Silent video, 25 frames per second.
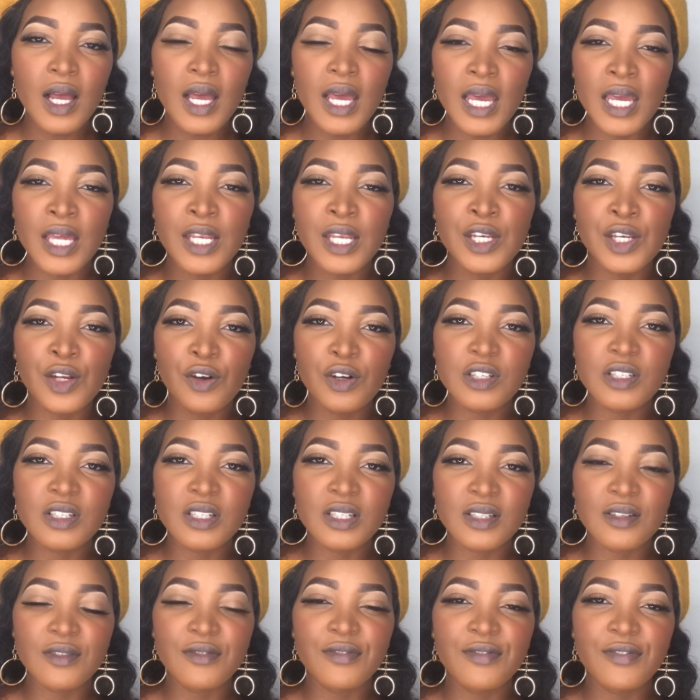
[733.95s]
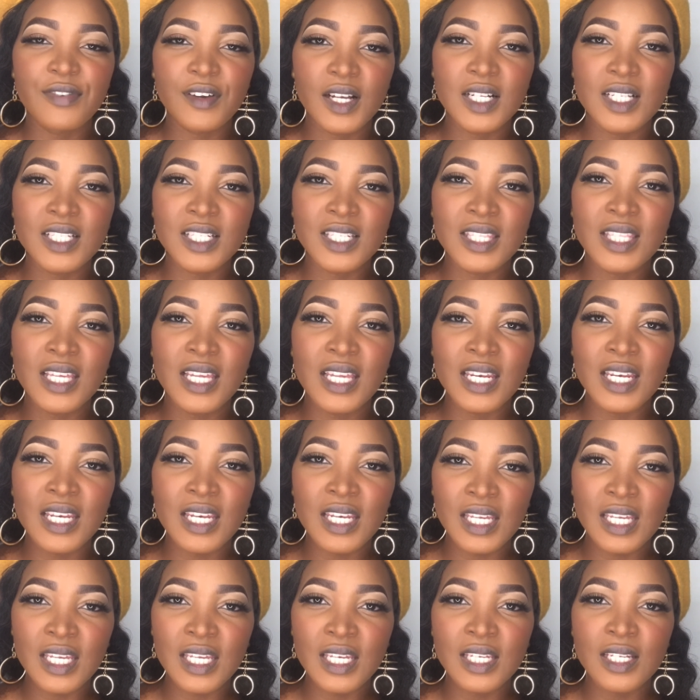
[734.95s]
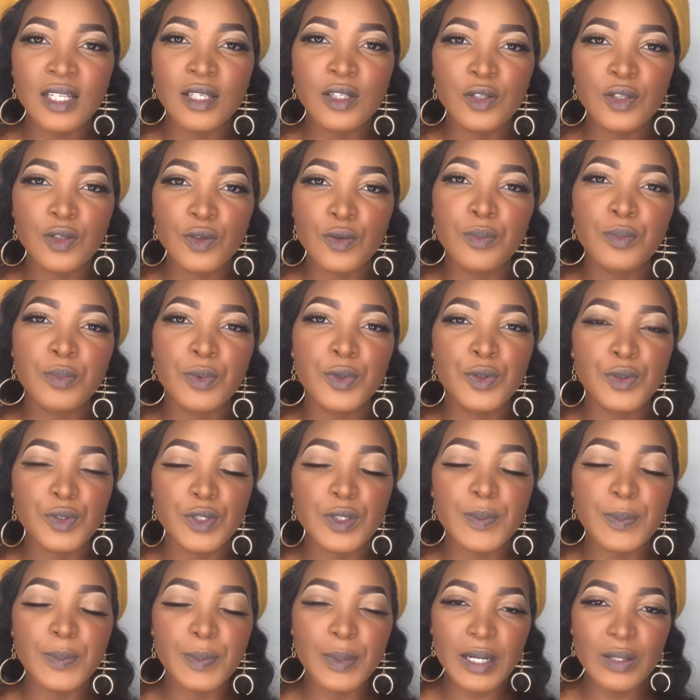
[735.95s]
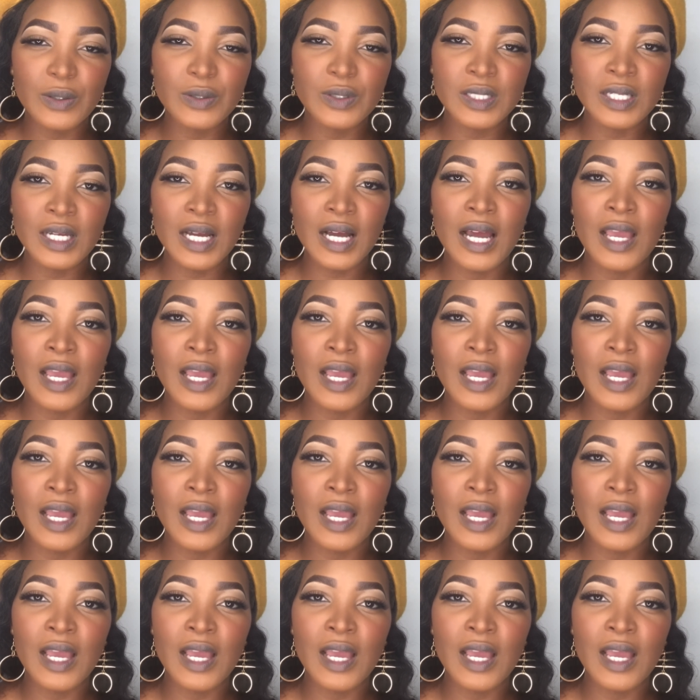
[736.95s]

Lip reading: and not felt the need to use powder.